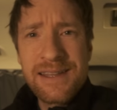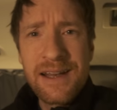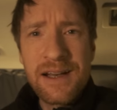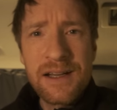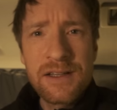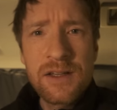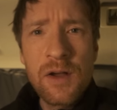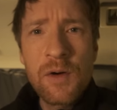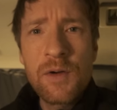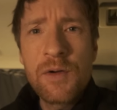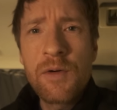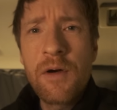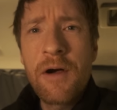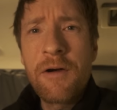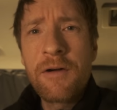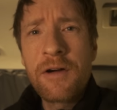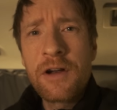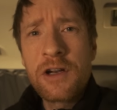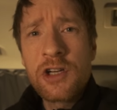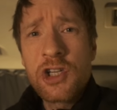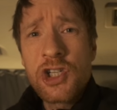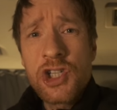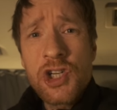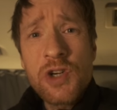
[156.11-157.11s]
that I don't know where I'm
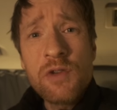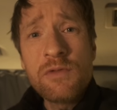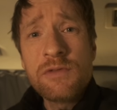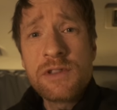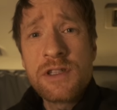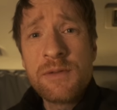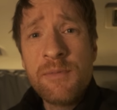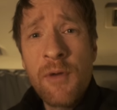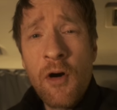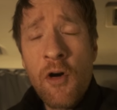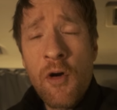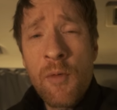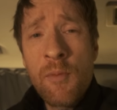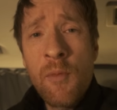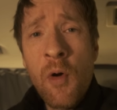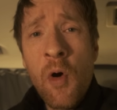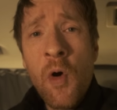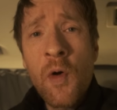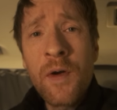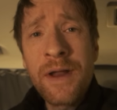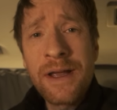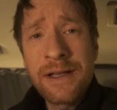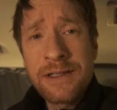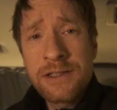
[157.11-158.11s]
gonna shoot tomorrow
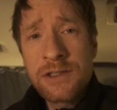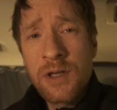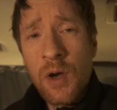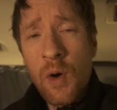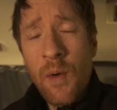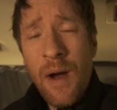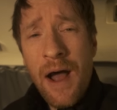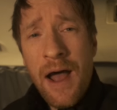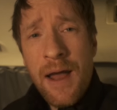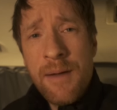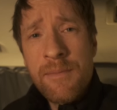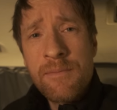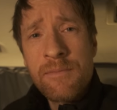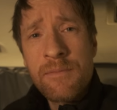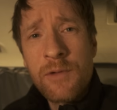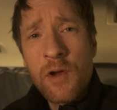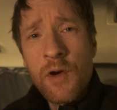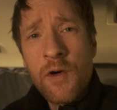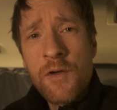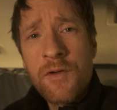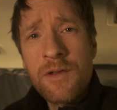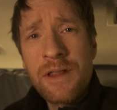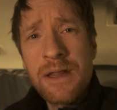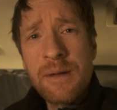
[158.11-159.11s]
morning, so I'm
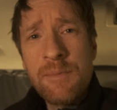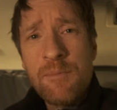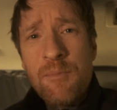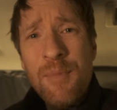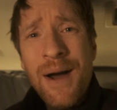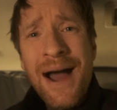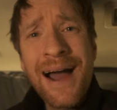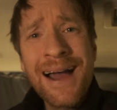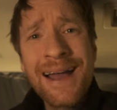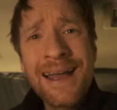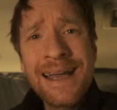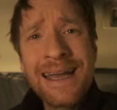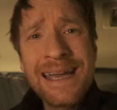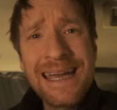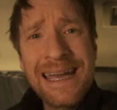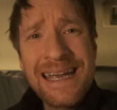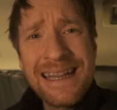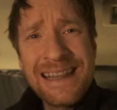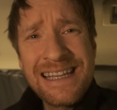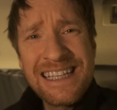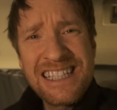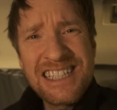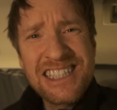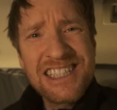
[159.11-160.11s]
currently bang
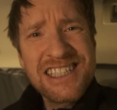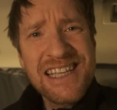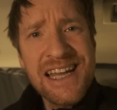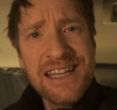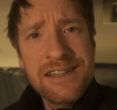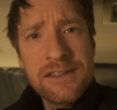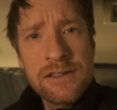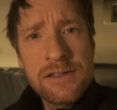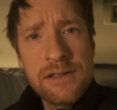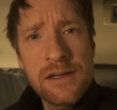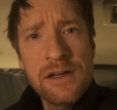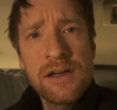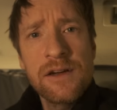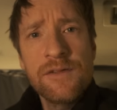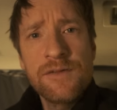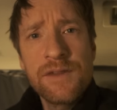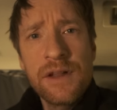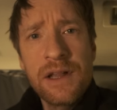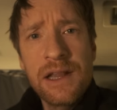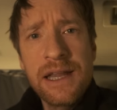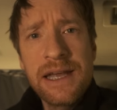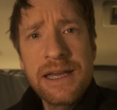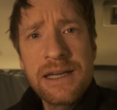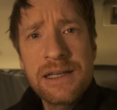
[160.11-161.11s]
in the center of
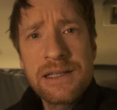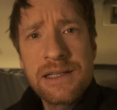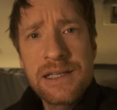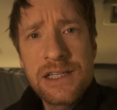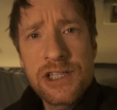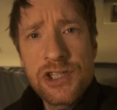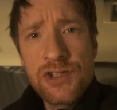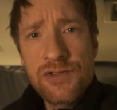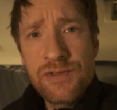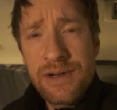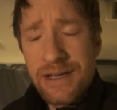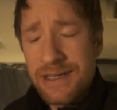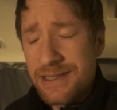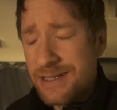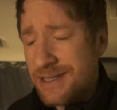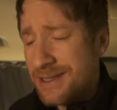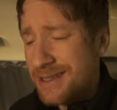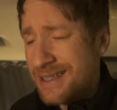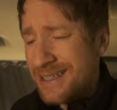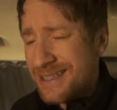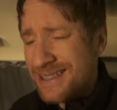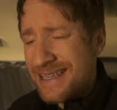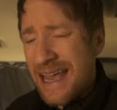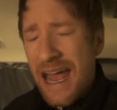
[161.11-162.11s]
the Lake District,
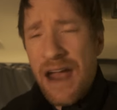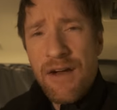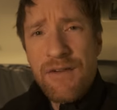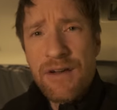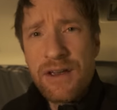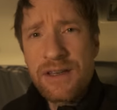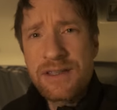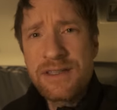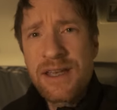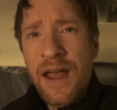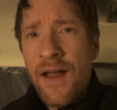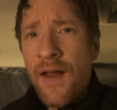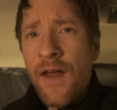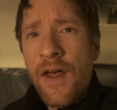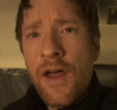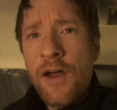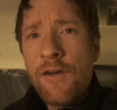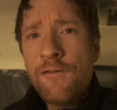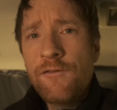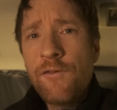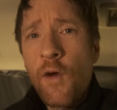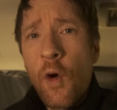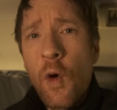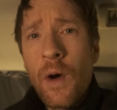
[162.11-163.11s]
and this area's
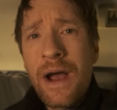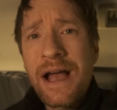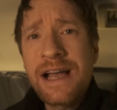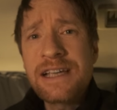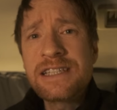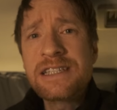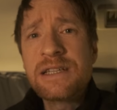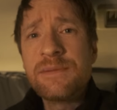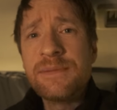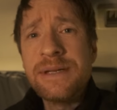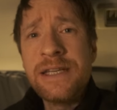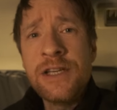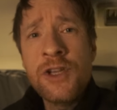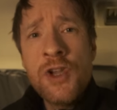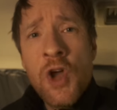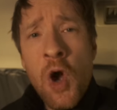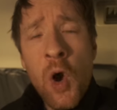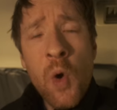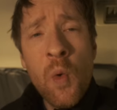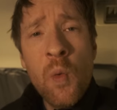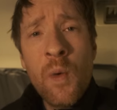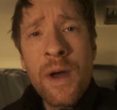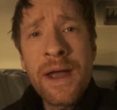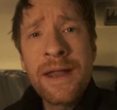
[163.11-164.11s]
forecast to be
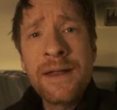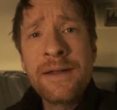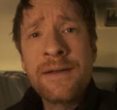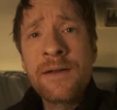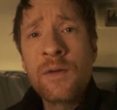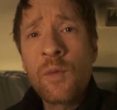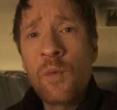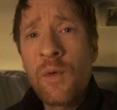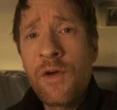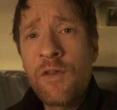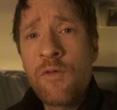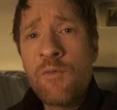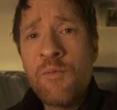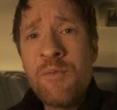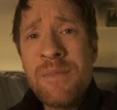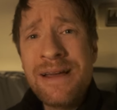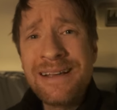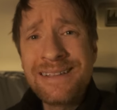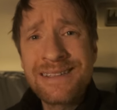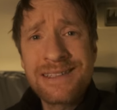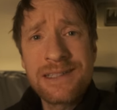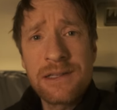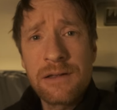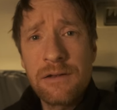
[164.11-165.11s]
no wind with
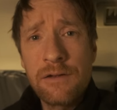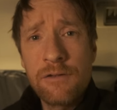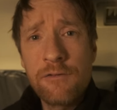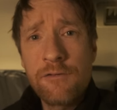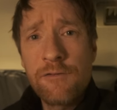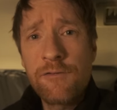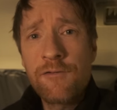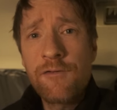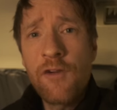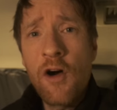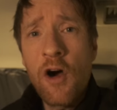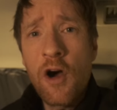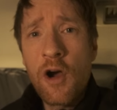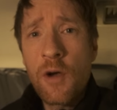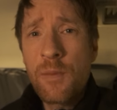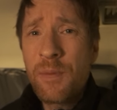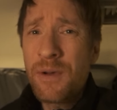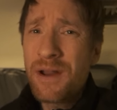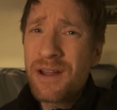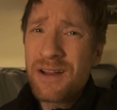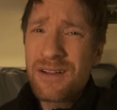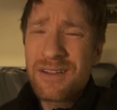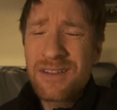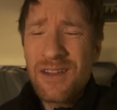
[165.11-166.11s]
mist and fog,
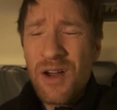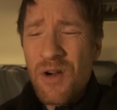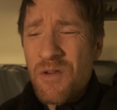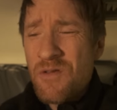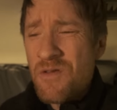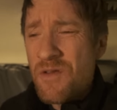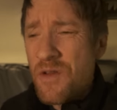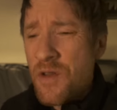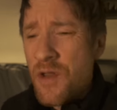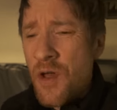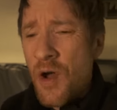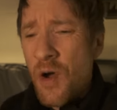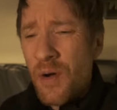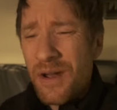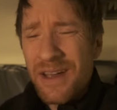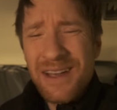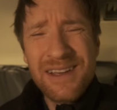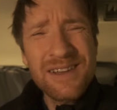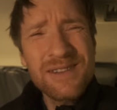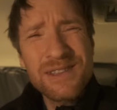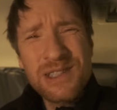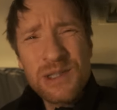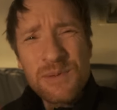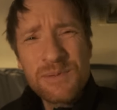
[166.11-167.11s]
but I don't know,
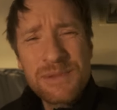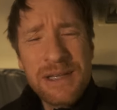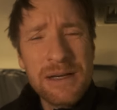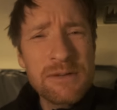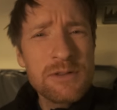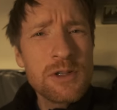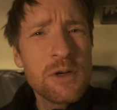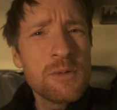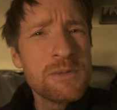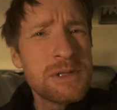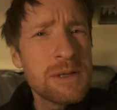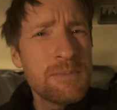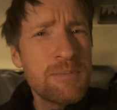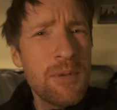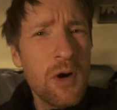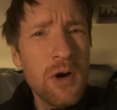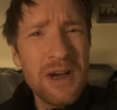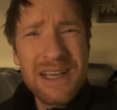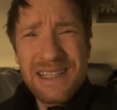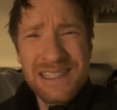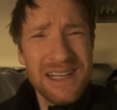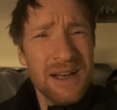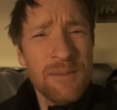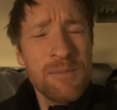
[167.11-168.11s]
it sometimes comes in
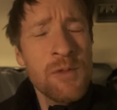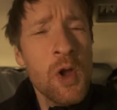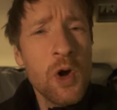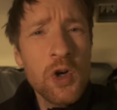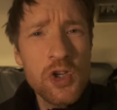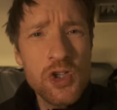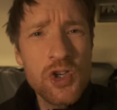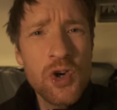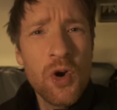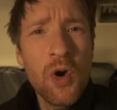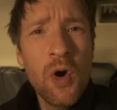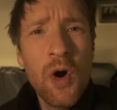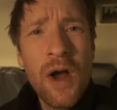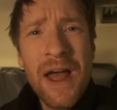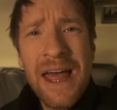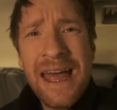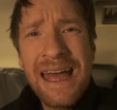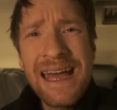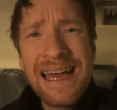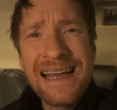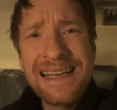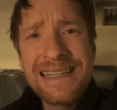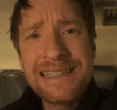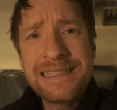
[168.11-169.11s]
pockets and I'm not sure
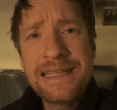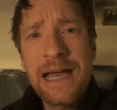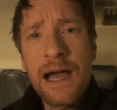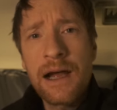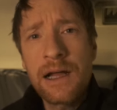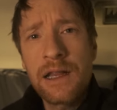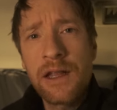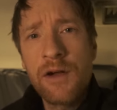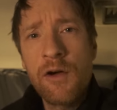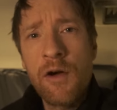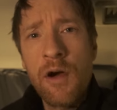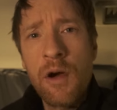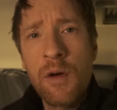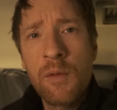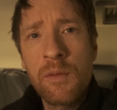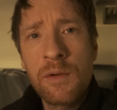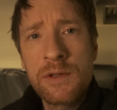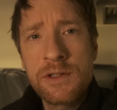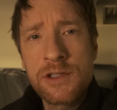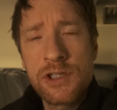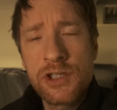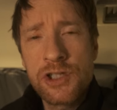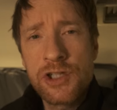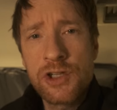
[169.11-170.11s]
exactly where I
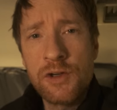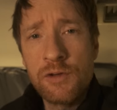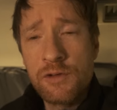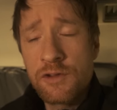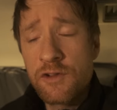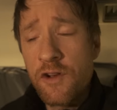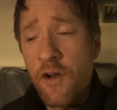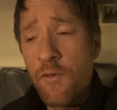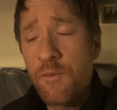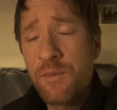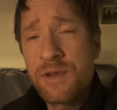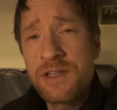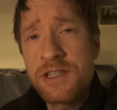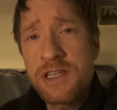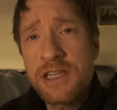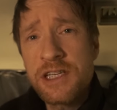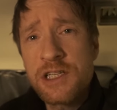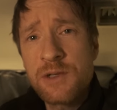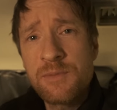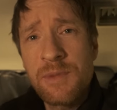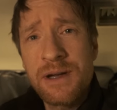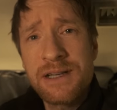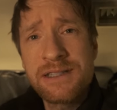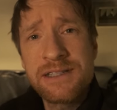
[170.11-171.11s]
want to shoot. So I've
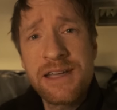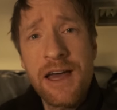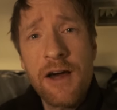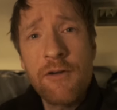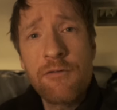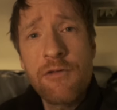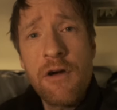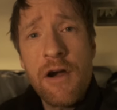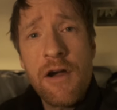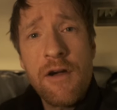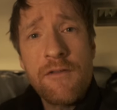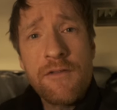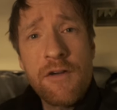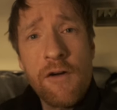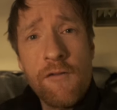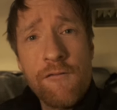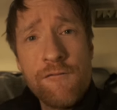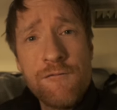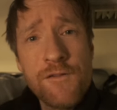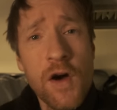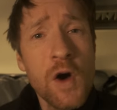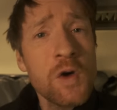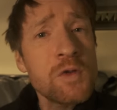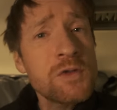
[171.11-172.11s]
positioned myself where I've got
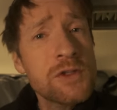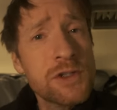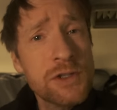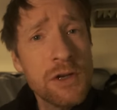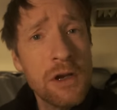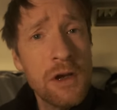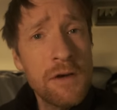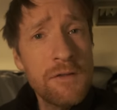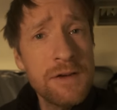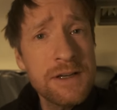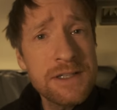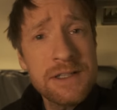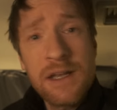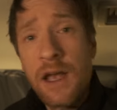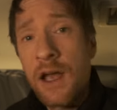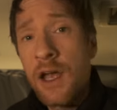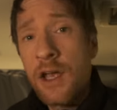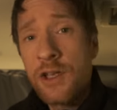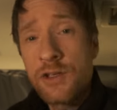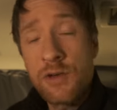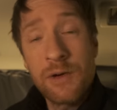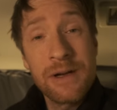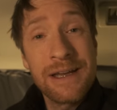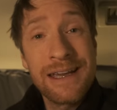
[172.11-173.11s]
phone service
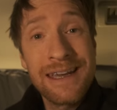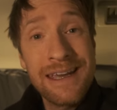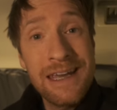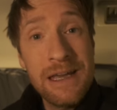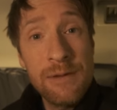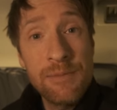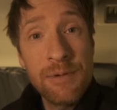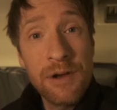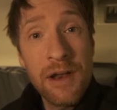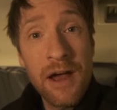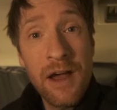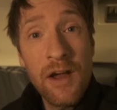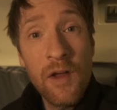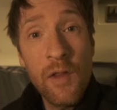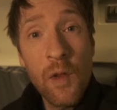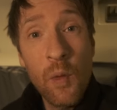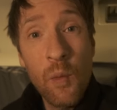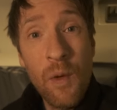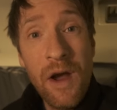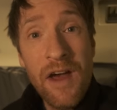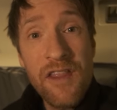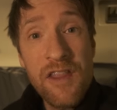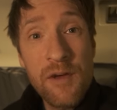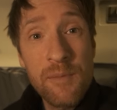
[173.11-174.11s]
so I can keep an eye on the
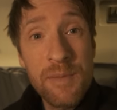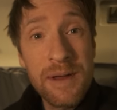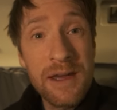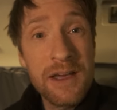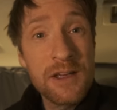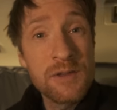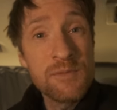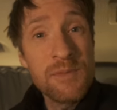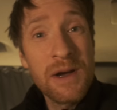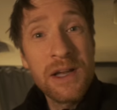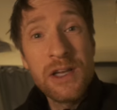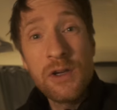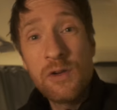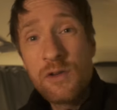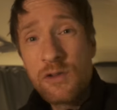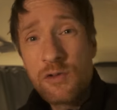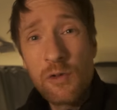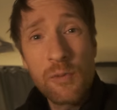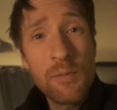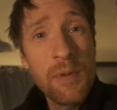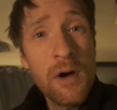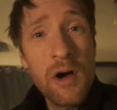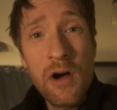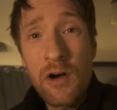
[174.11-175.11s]
weather because my
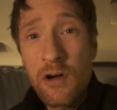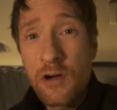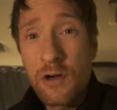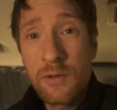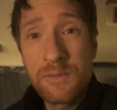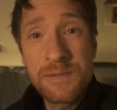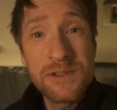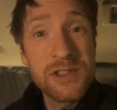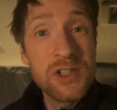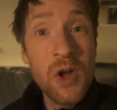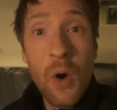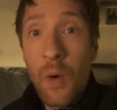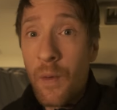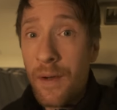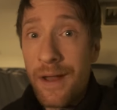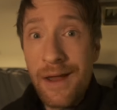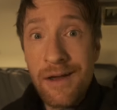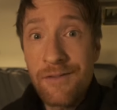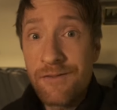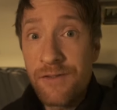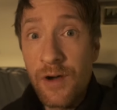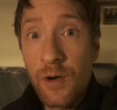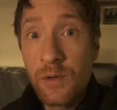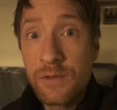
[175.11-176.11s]
usual park-ups don't
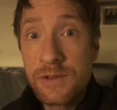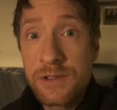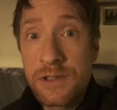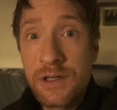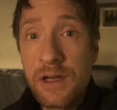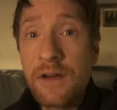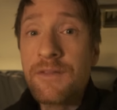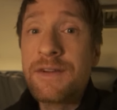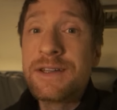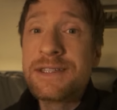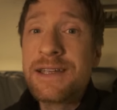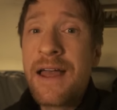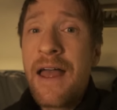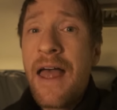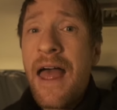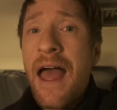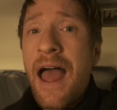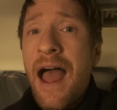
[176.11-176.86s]
get phone service.